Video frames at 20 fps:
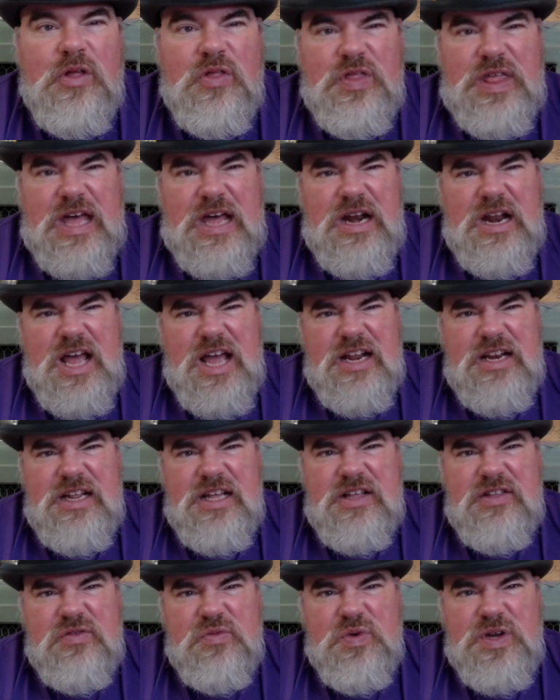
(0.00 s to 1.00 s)
That
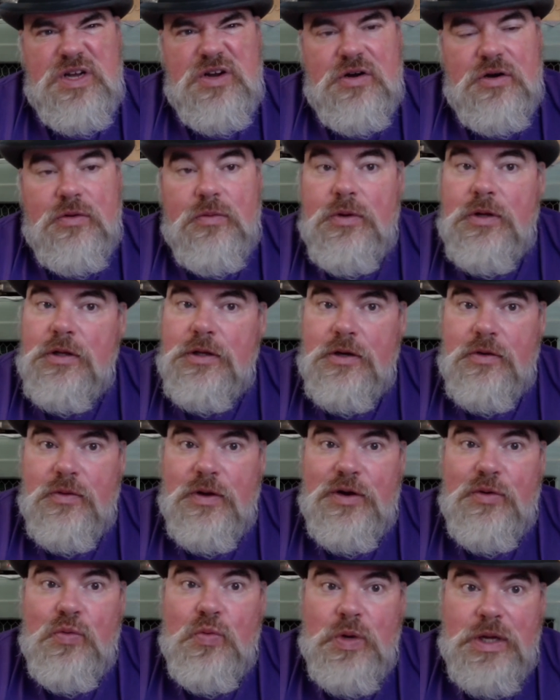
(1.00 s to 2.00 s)
idea is weird. Well, you know
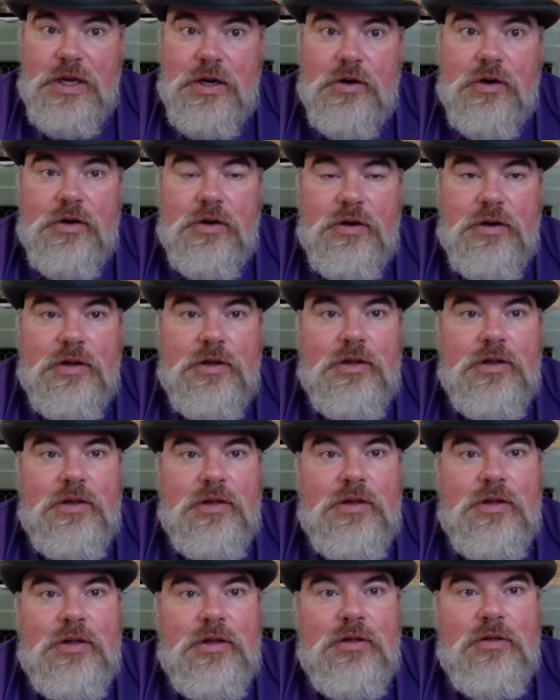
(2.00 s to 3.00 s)
what? Weird
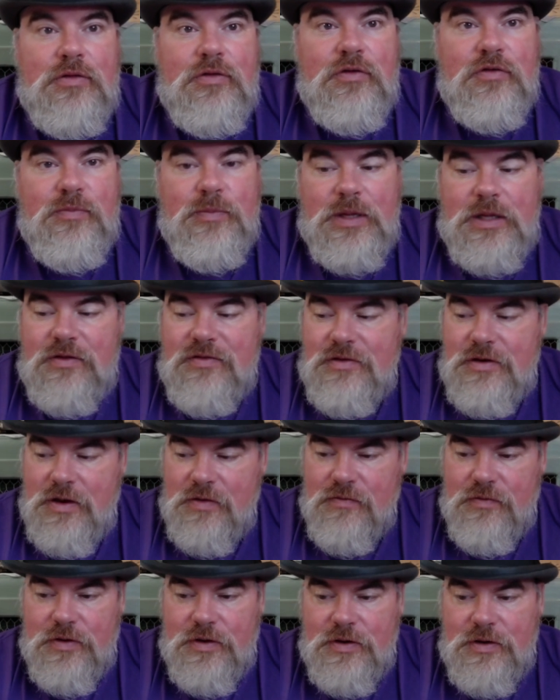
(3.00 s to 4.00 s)
just means
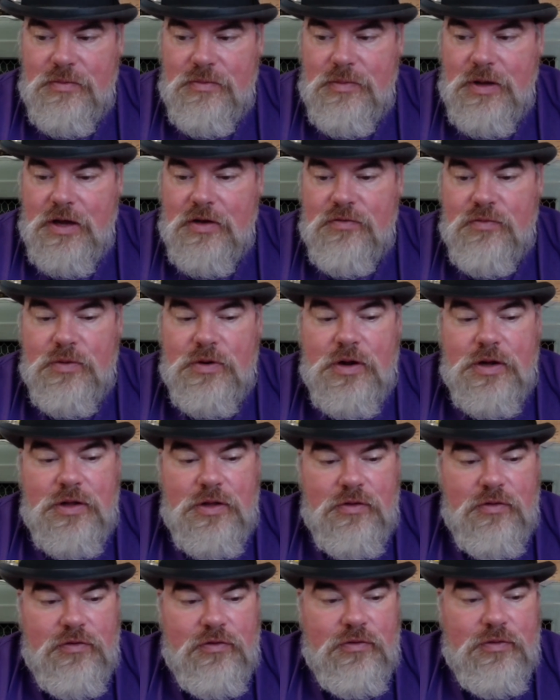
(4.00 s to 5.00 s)
different because we're not
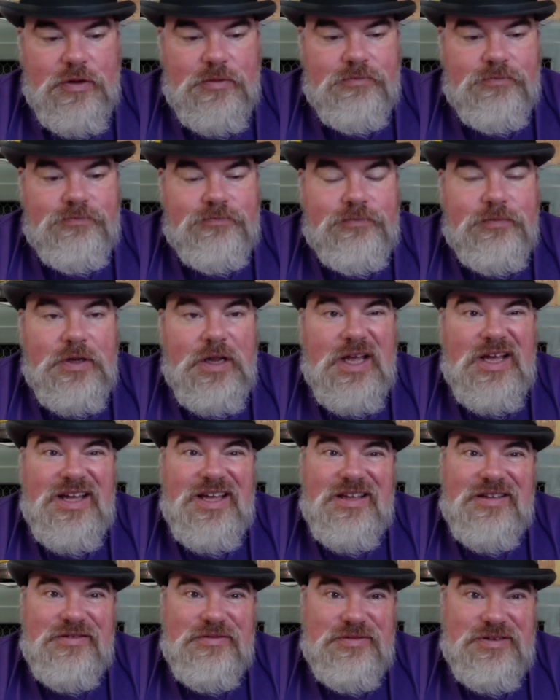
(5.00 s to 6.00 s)
used to it. And
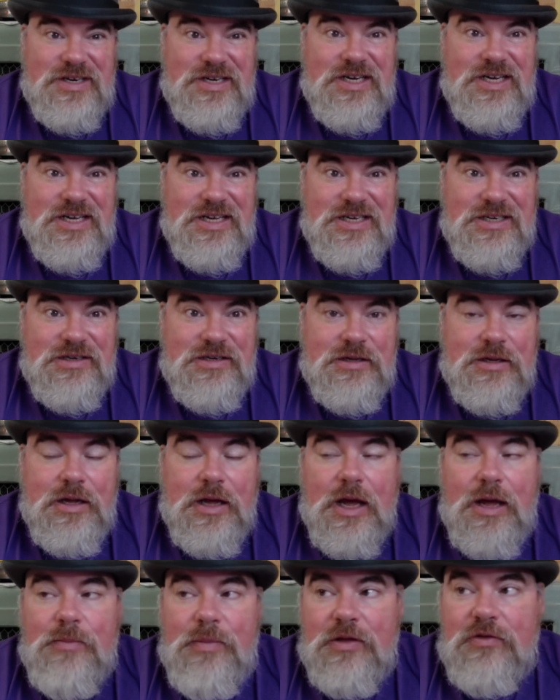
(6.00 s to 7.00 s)
guess what?
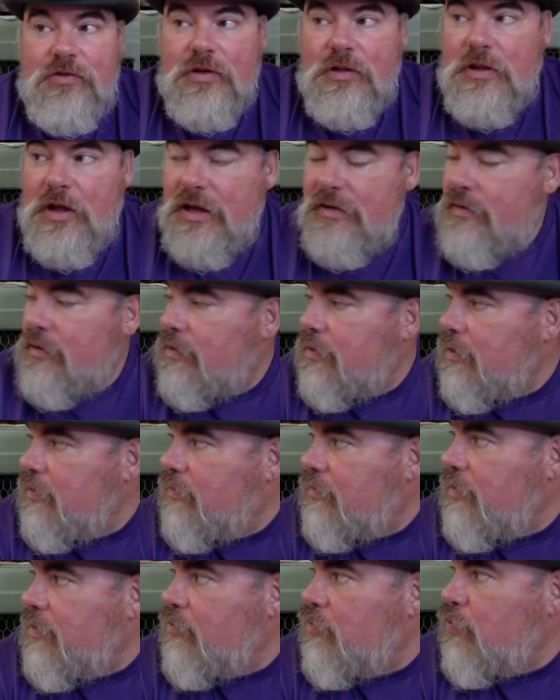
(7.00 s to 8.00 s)
I bet you lots of things
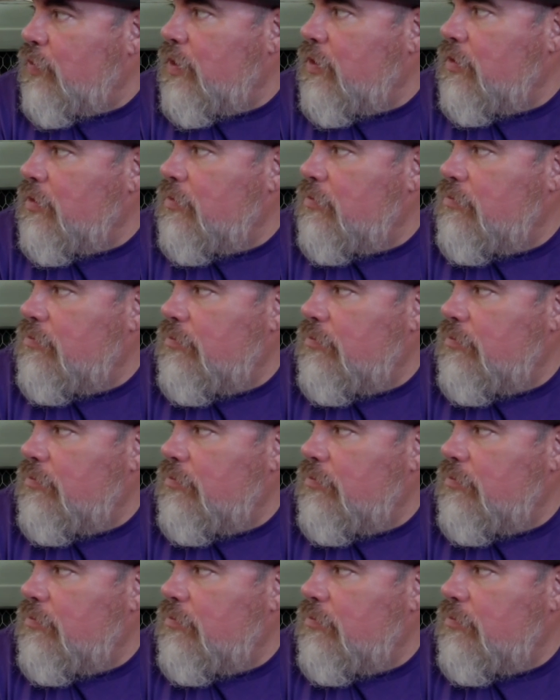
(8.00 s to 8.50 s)
seemed weird,